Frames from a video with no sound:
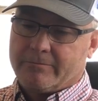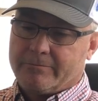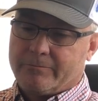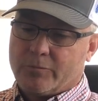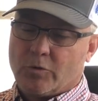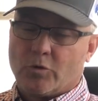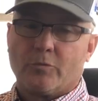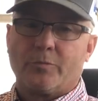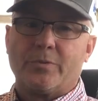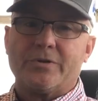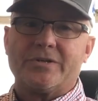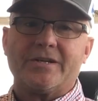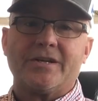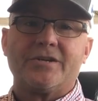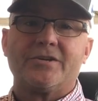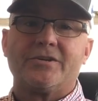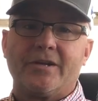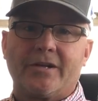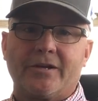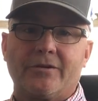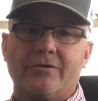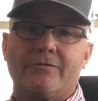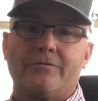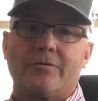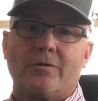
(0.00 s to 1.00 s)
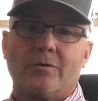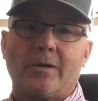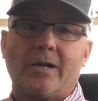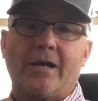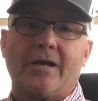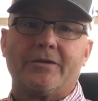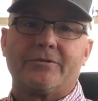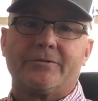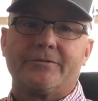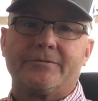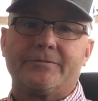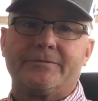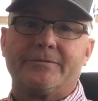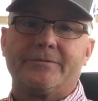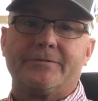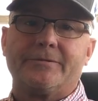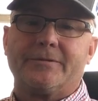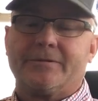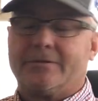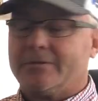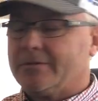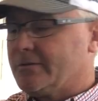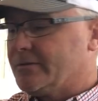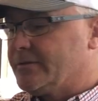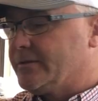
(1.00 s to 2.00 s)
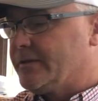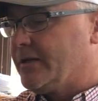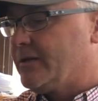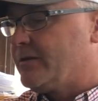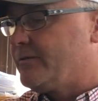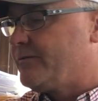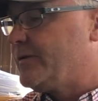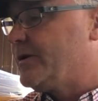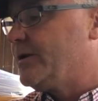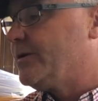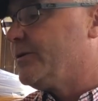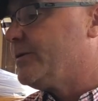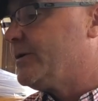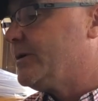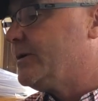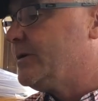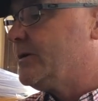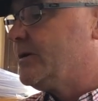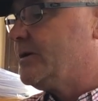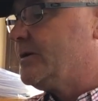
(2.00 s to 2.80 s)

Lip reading: poor positioning of the fertilizer in the field.